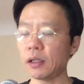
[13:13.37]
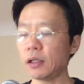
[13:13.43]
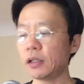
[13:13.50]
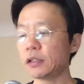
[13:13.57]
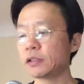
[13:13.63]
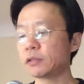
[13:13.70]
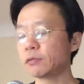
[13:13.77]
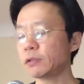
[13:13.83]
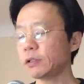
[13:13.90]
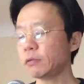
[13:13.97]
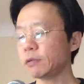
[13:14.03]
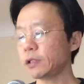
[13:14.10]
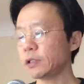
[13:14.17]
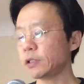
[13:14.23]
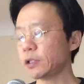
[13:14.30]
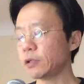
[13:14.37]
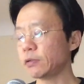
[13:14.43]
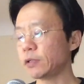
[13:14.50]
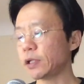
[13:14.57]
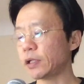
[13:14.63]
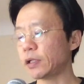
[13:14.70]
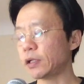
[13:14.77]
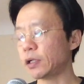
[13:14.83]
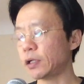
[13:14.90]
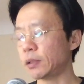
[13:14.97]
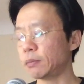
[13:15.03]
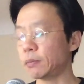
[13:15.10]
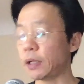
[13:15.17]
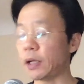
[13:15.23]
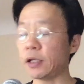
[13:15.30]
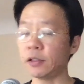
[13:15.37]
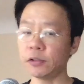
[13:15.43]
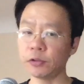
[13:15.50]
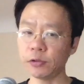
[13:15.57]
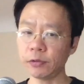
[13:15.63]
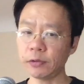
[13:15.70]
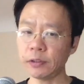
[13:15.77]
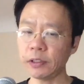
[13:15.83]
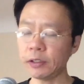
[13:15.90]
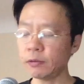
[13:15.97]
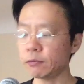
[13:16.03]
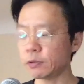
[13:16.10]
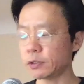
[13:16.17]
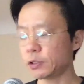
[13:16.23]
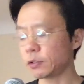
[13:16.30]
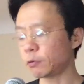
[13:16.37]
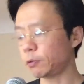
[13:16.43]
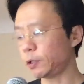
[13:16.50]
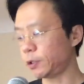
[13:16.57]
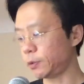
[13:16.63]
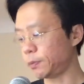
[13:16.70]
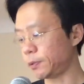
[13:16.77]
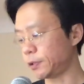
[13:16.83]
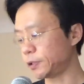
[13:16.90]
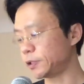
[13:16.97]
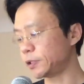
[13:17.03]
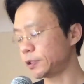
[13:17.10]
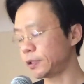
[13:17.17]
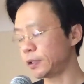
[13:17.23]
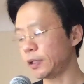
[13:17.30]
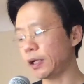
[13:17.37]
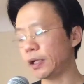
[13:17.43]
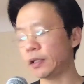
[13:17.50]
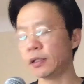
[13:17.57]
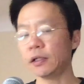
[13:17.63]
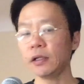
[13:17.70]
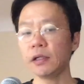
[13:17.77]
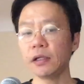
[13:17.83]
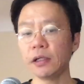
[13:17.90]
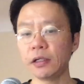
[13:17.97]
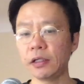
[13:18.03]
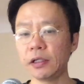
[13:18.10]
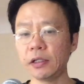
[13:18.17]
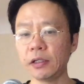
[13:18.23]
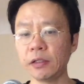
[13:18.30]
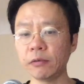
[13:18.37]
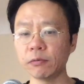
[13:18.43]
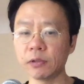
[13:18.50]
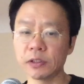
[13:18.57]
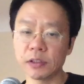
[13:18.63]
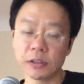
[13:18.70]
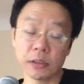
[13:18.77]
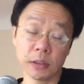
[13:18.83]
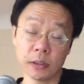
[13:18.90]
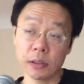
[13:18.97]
It's really well known that Alan Turing was a queer person, and he was